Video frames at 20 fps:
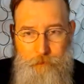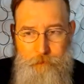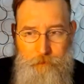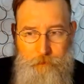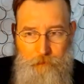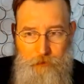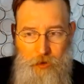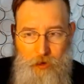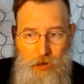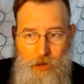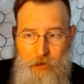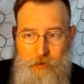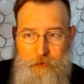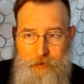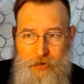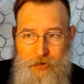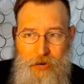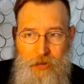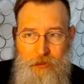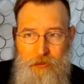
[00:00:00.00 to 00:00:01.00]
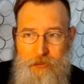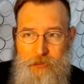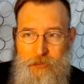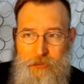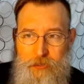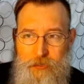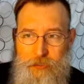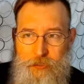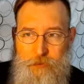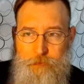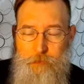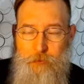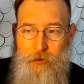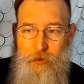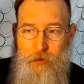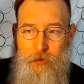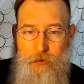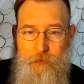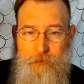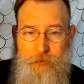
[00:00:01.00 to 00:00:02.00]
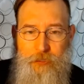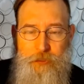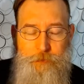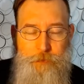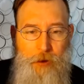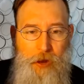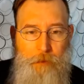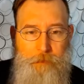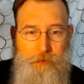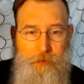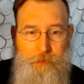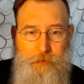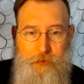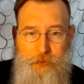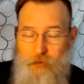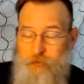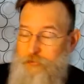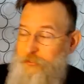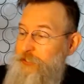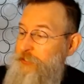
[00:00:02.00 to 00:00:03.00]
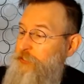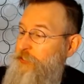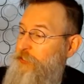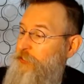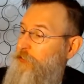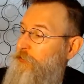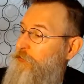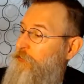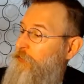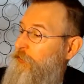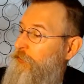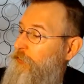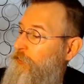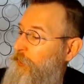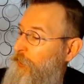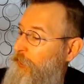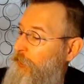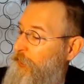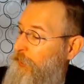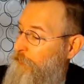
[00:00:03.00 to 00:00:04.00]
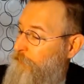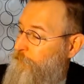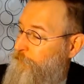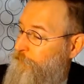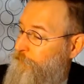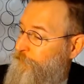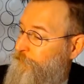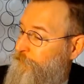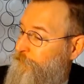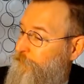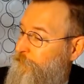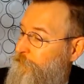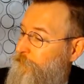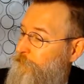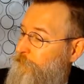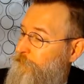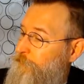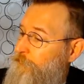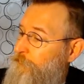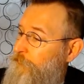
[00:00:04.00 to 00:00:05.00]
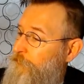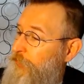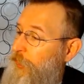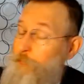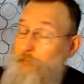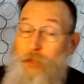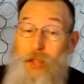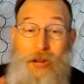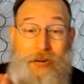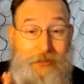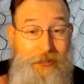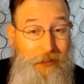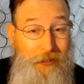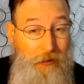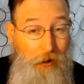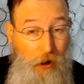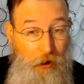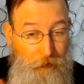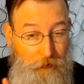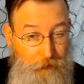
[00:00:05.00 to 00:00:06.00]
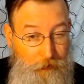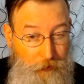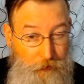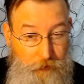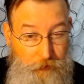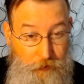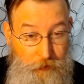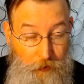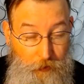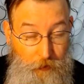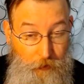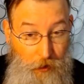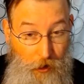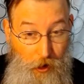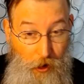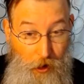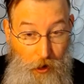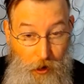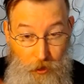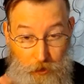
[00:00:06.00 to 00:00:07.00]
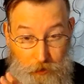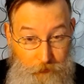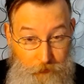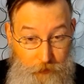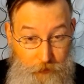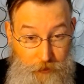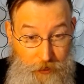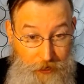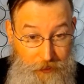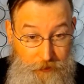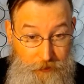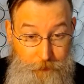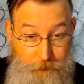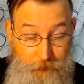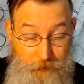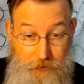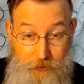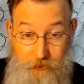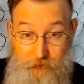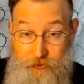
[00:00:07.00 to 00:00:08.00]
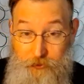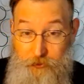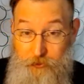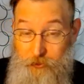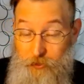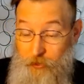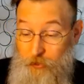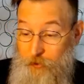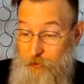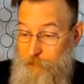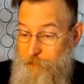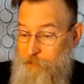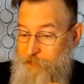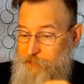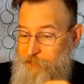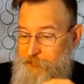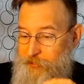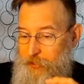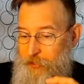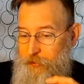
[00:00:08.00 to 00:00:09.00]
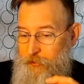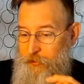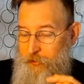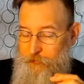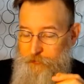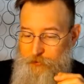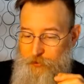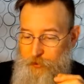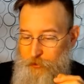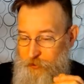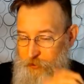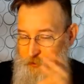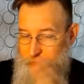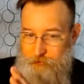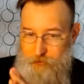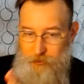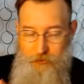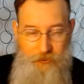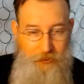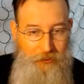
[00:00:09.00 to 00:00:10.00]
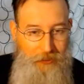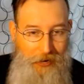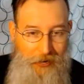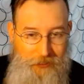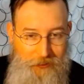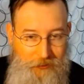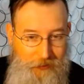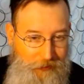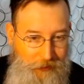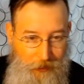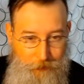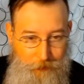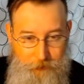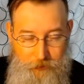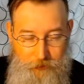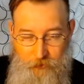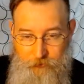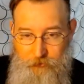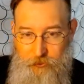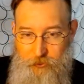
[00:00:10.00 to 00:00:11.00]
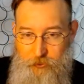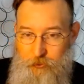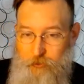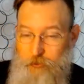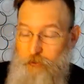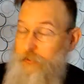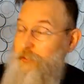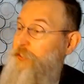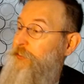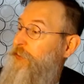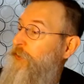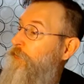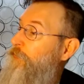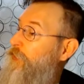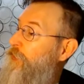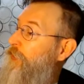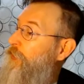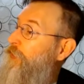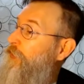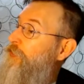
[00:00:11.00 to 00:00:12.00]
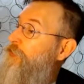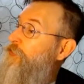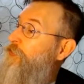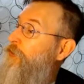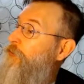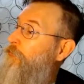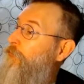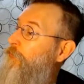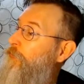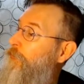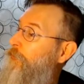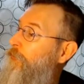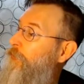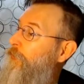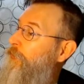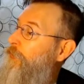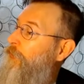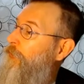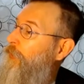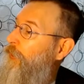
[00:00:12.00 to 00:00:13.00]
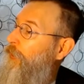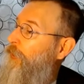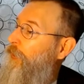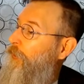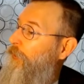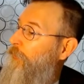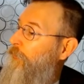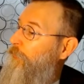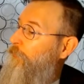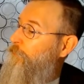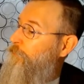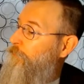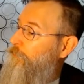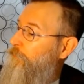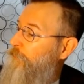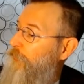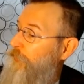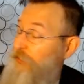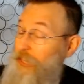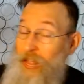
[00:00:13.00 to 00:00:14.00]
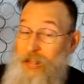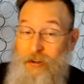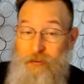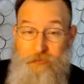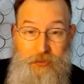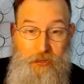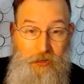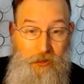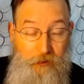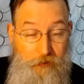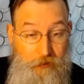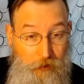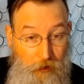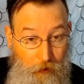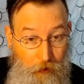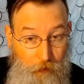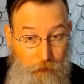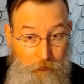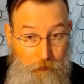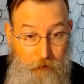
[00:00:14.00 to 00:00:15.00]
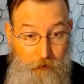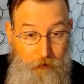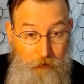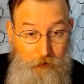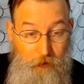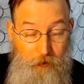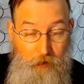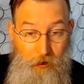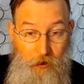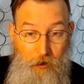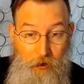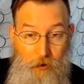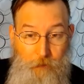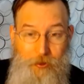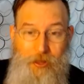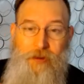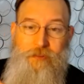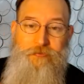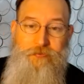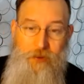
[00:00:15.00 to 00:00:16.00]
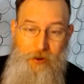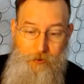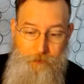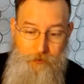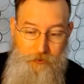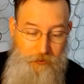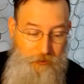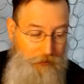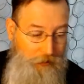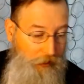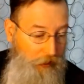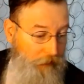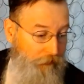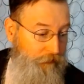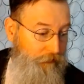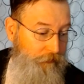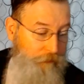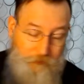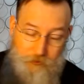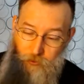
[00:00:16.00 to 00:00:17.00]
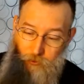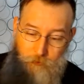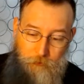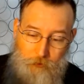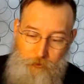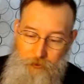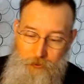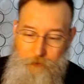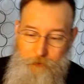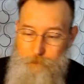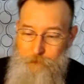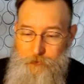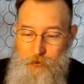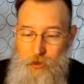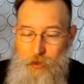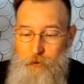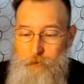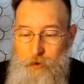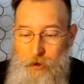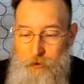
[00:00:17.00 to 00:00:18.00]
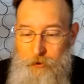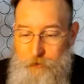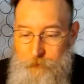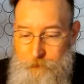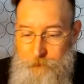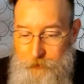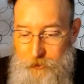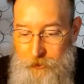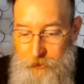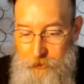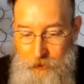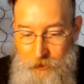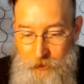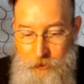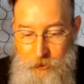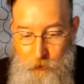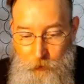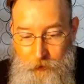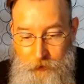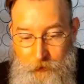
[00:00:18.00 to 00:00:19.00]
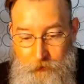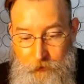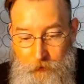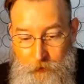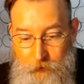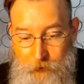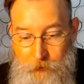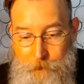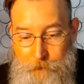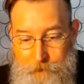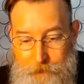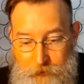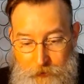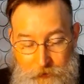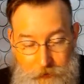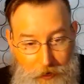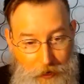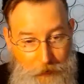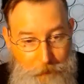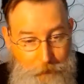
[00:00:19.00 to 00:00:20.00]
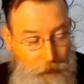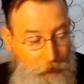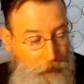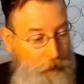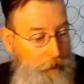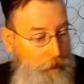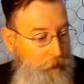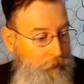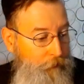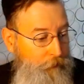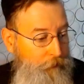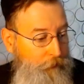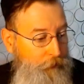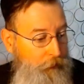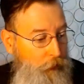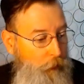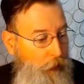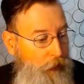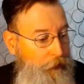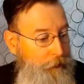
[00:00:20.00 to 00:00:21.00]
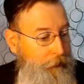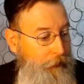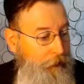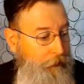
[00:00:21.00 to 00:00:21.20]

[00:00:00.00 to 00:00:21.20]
odd reality that he's popped himself into. I'm liking all of those aspects of it. There's some fun science-y type stuff that's thrown in there, which I think is cool. A lot of the unknown. A lot of family stuff. Just really all around enjoying that book quite a bit.